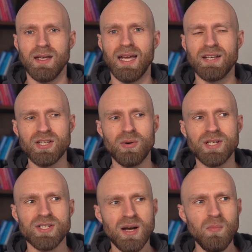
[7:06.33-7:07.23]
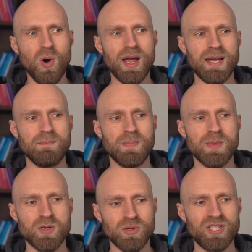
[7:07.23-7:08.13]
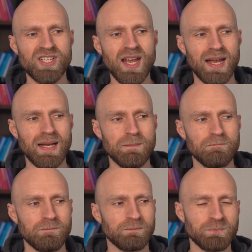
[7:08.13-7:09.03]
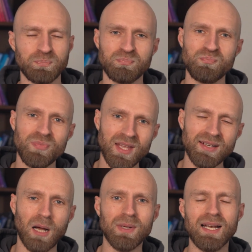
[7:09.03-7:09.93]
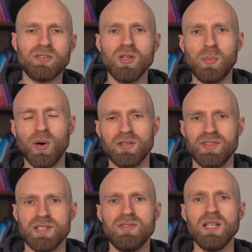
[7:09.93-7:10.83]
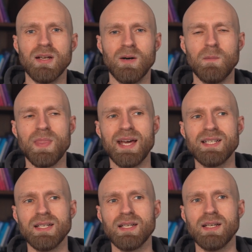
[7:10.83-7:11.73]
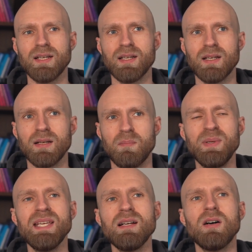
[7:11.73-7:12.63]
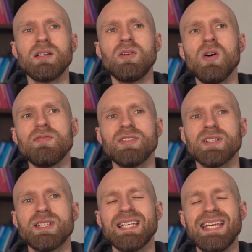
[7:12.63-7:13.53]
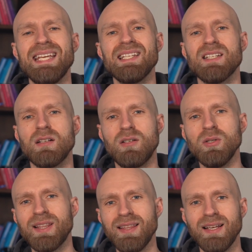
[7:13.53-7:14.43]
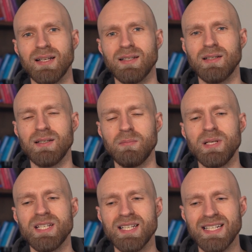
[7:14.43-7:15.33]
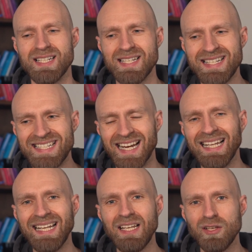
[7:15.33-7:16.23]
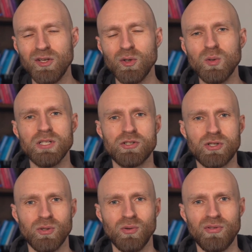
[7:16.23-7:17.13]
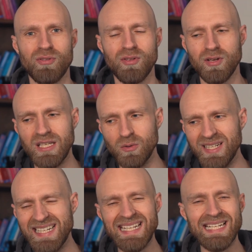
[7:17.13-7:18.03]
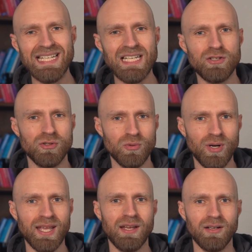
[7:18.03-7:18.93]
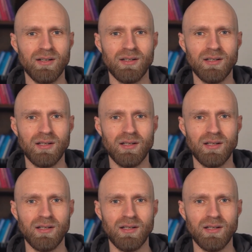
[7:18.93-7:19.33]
And so in some way, you could say, now I'm getting to the point of this video, that being unconfident is a good thing because it is telling you the truth you need to hear.